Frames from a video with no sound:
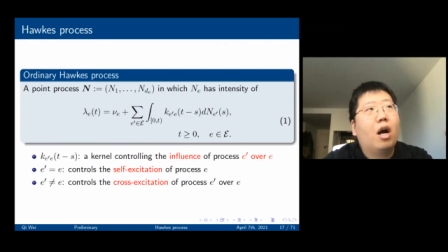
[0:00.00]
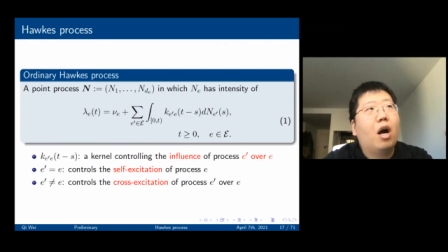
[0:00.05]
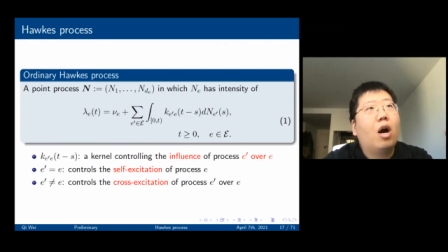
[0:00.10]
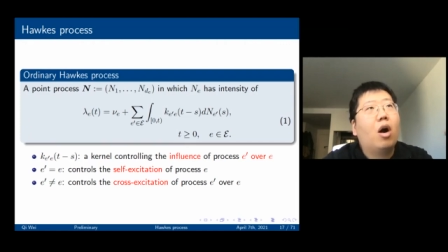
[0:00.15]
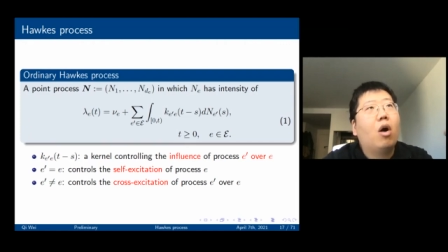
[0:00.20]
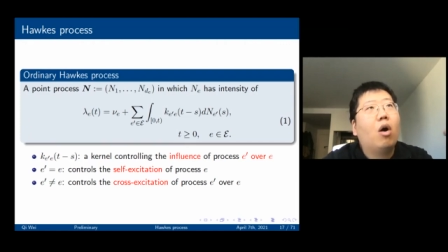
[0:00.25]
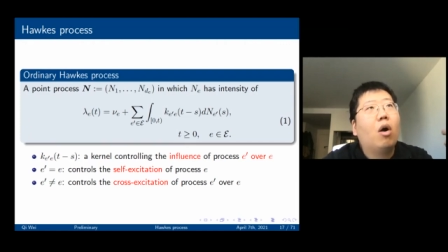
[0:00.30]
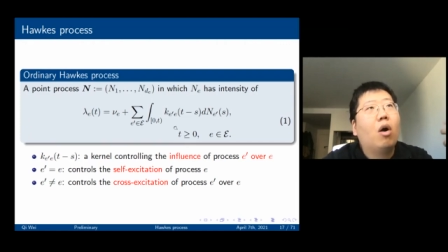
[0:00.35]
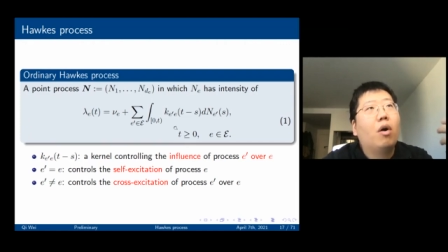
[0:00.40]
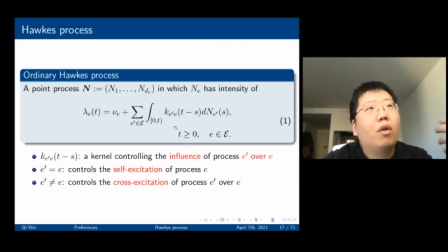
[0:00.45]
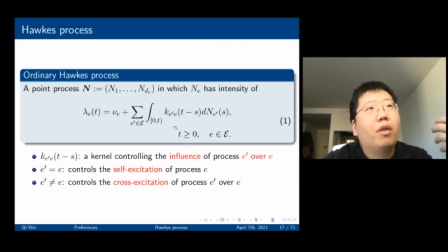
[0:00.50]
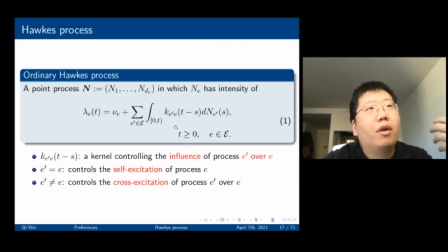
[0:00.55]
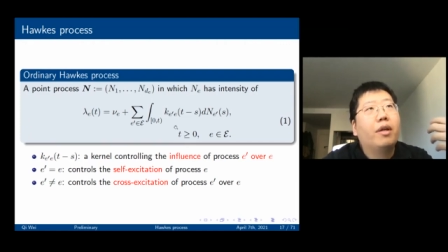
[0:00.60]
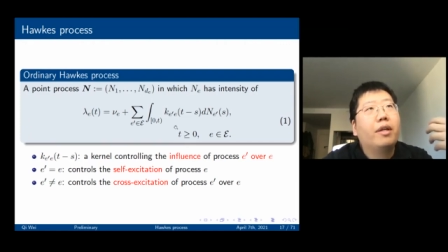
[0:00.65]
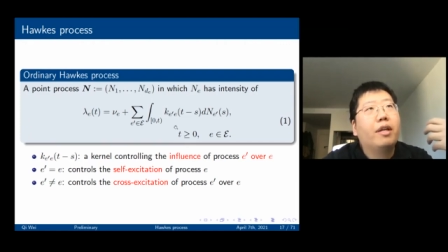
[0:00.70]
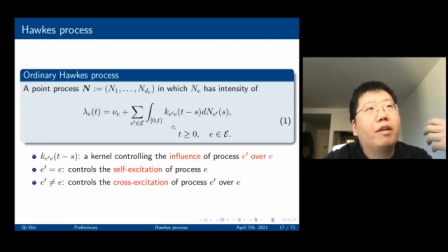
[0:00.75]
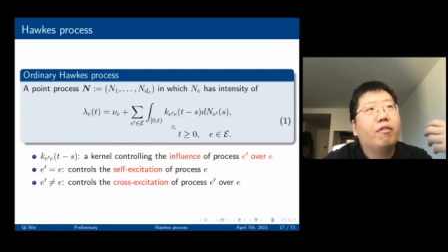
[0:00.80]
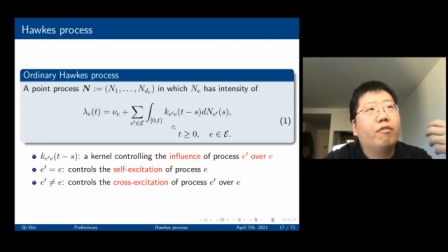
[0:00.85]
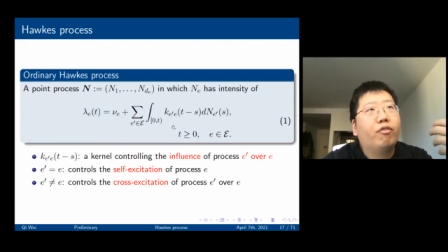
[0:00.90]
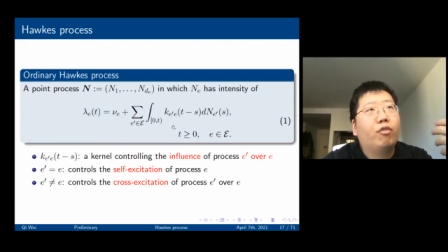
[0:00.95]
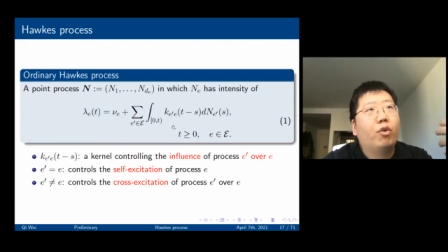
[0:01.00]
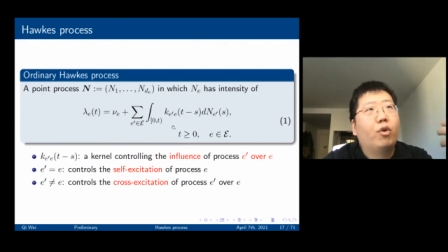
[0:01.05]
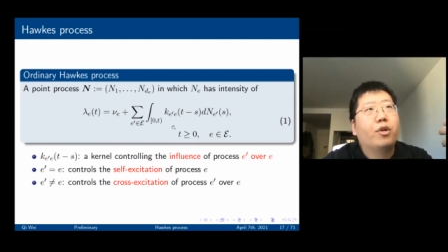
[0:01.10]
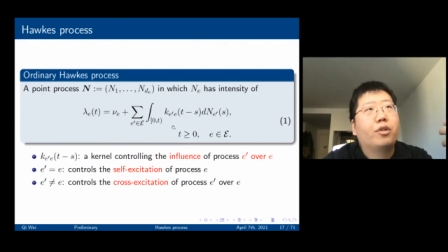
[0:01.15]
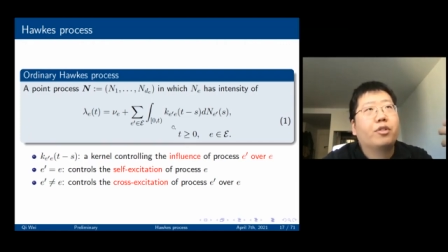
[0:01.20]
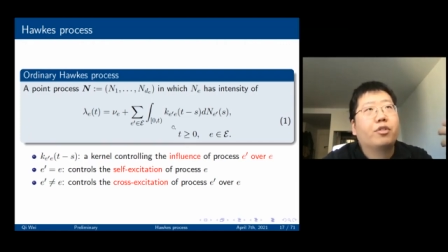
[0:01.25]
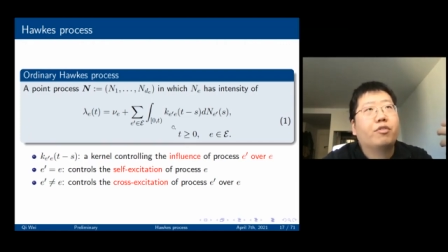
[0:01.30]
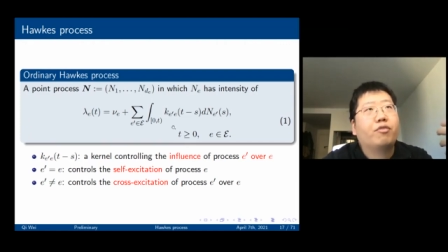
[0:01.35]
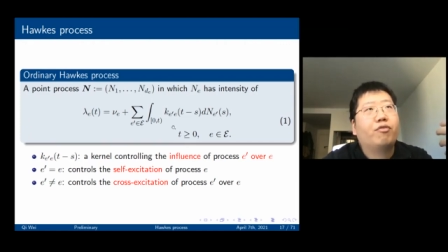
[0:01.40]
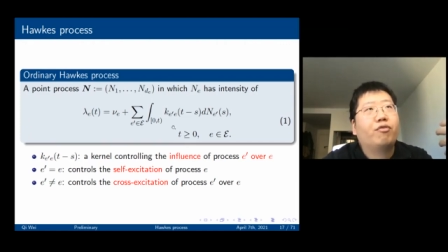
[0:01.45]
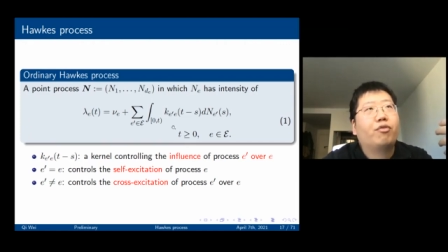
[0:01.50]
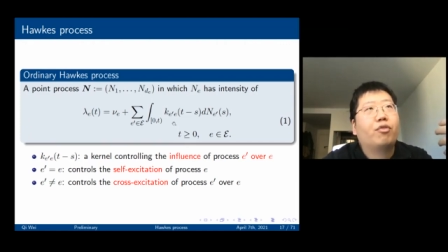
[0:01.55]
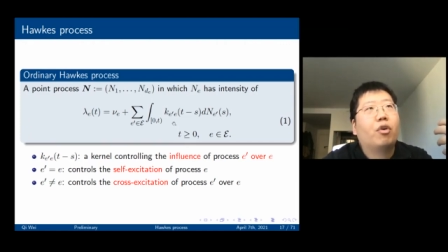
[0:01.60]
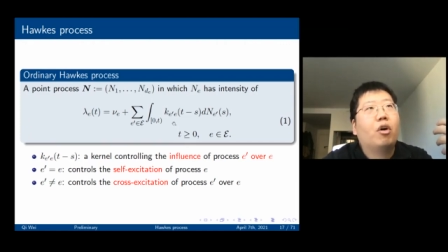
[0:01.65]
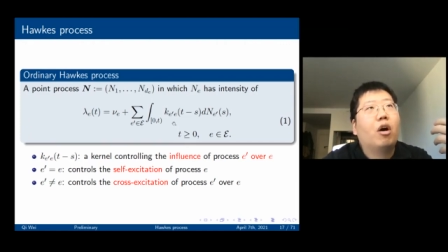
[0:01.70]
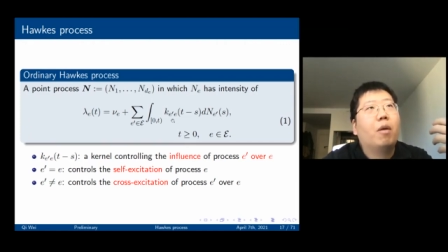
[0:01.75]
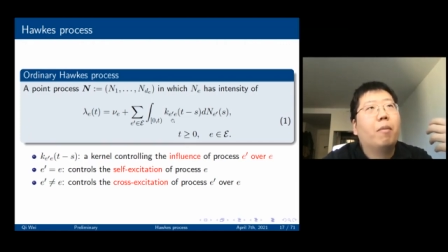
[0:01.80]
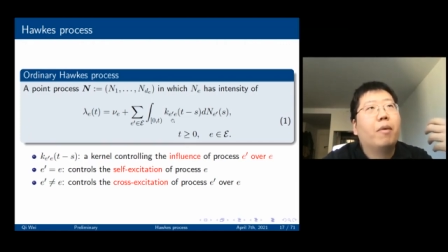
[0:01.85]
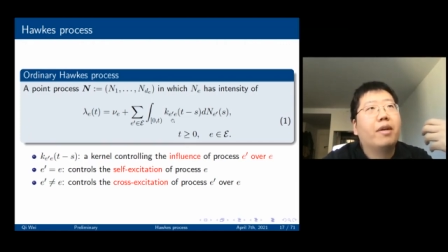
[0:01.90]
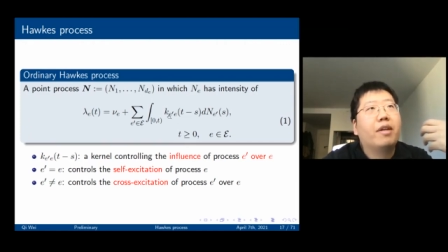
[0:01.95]
all the influence
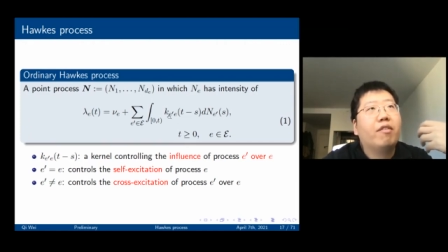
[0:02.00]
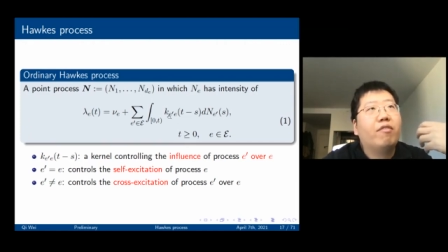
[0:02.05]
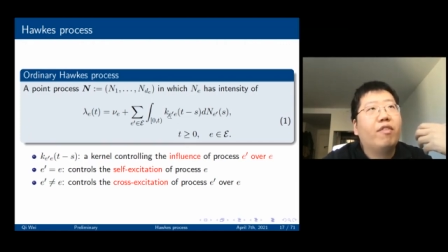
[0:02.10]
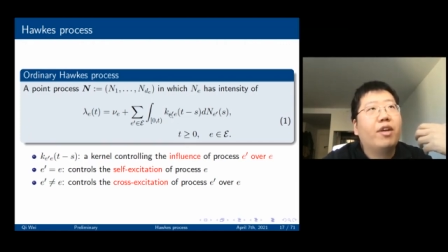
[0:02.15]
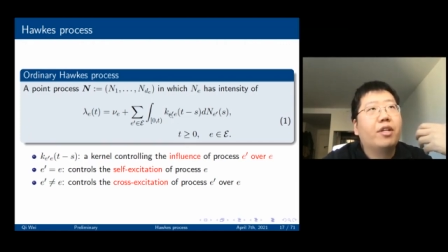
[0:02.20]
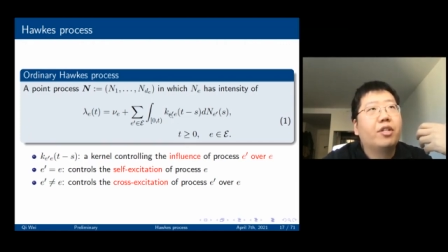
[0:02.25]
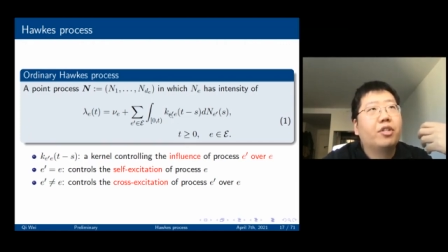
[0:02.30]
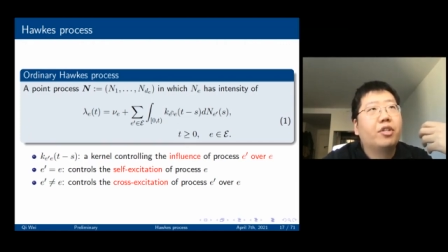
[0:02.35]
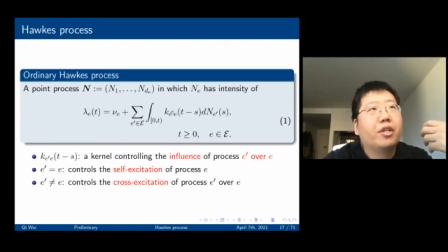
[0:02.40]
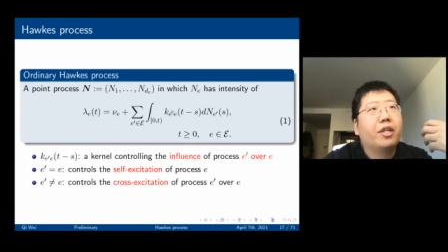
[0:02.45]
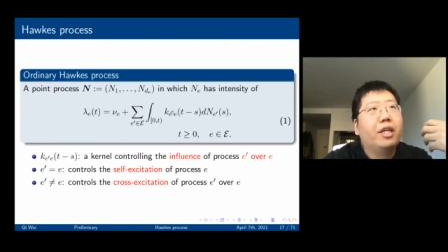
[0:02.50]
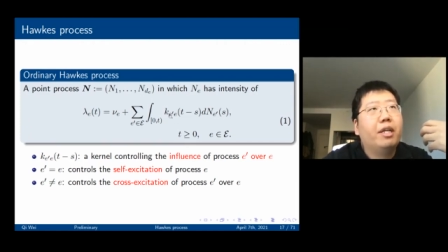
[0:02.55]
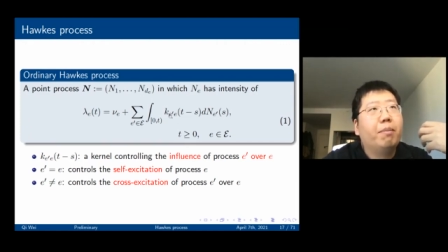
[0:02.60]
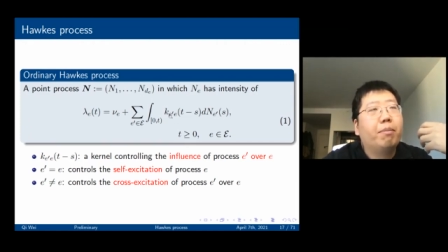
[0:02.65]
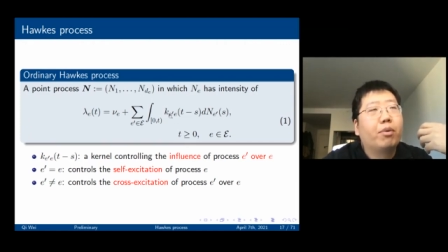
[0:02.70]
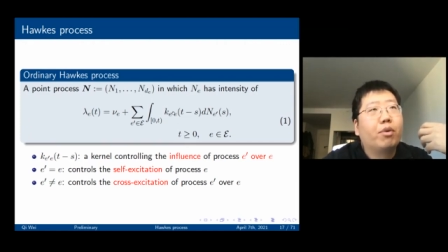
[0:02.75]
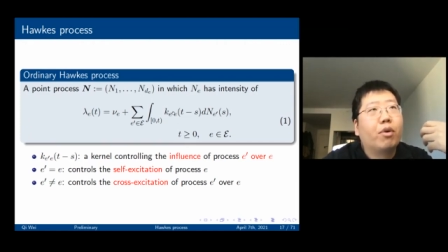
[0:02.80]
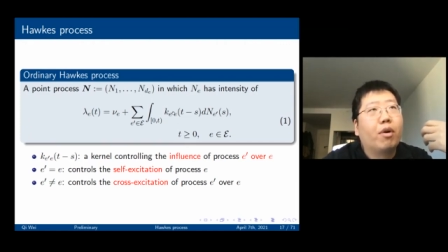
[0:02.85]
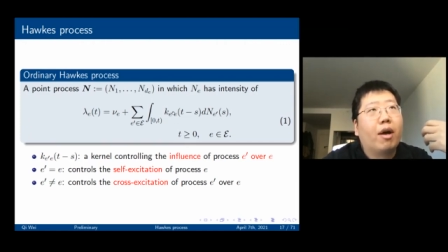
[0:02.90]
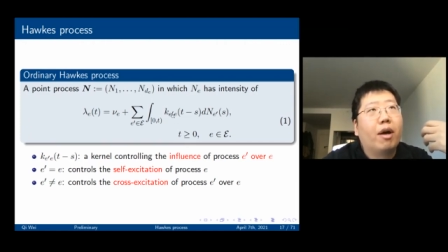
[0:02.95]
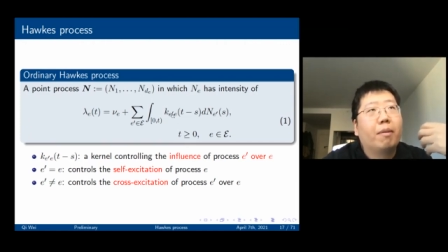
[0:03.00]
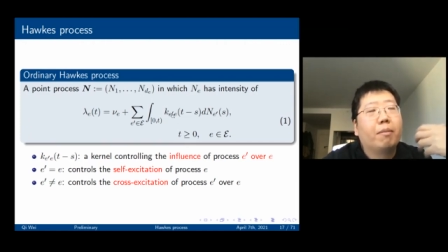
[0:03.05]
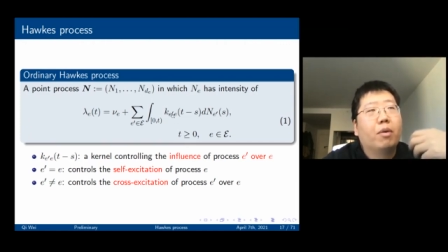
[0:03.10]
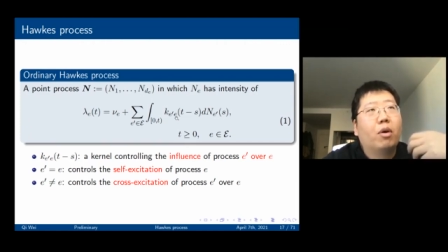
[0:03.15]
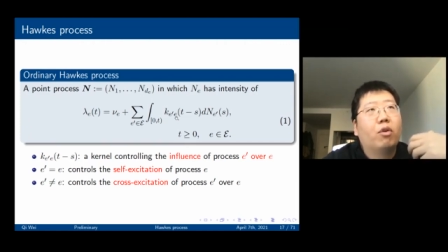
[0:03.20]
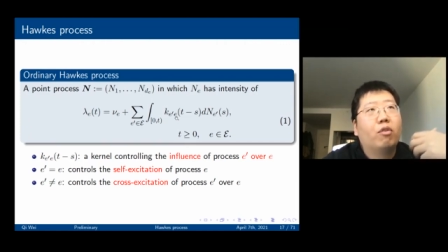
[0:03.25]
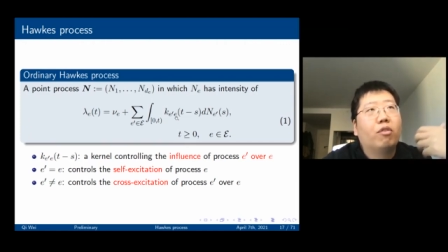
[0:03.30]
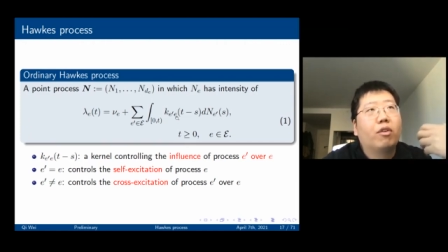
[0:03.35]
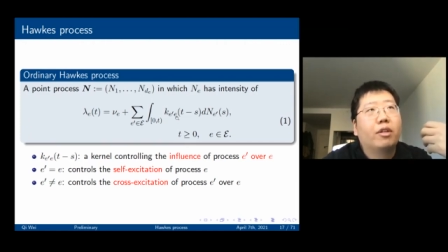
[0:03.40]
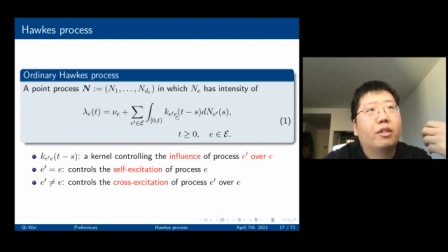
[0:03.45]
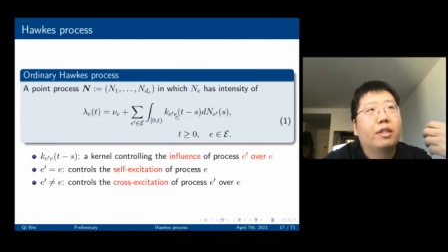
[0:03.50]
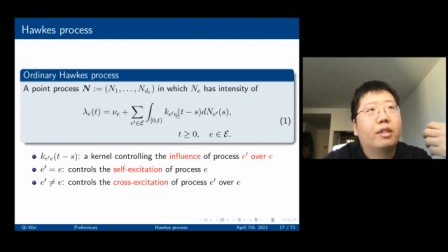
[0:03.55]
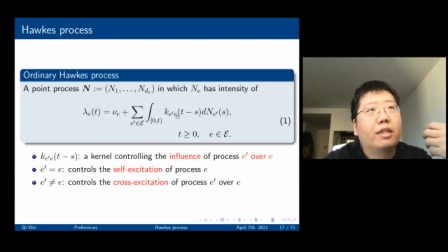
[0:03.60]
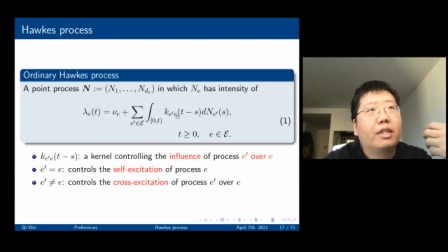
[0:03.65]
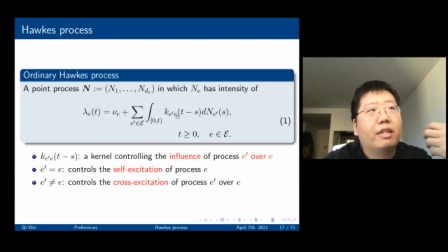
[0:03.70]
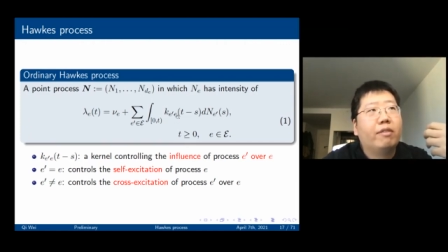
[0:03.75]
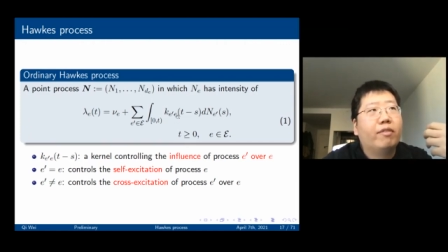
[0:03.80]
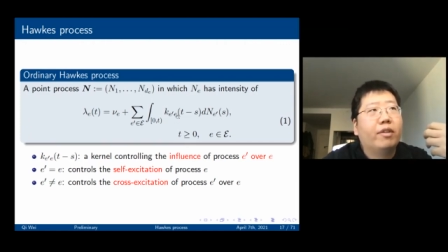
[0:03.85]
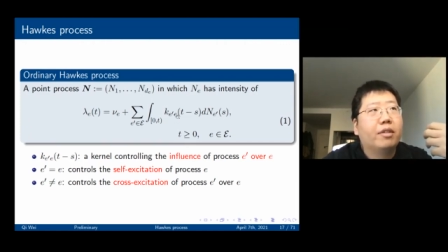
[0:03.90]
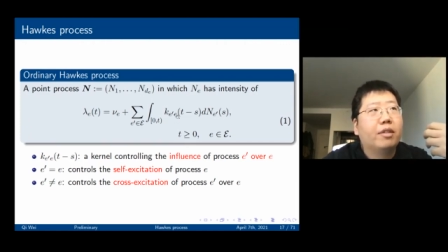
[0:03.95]
from event E prime over
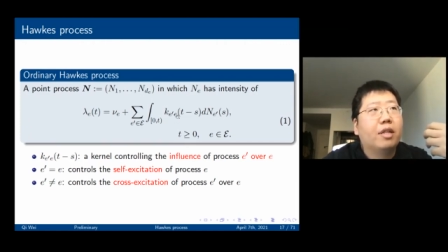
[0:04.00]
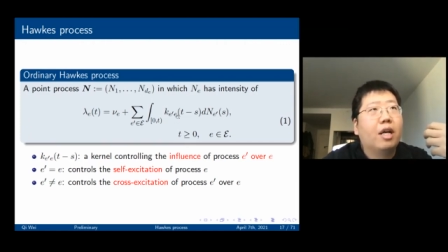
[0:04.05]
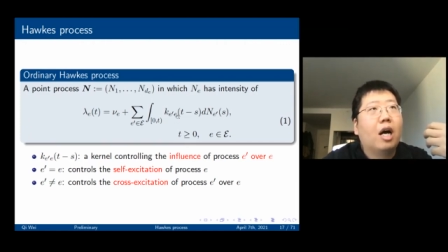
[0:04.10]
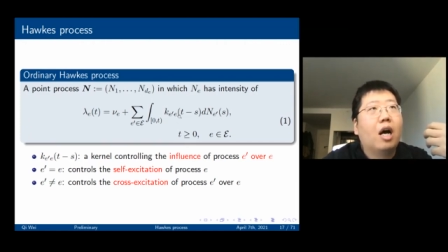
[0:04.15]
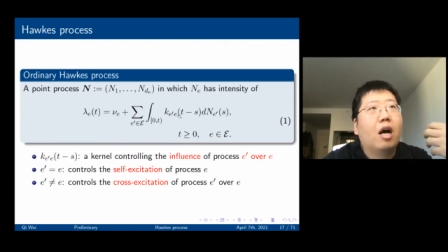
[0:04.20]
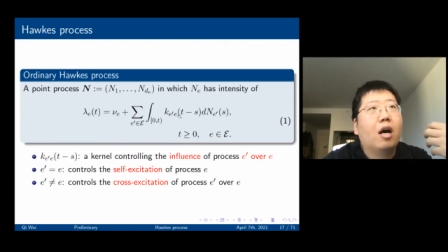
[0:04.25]
event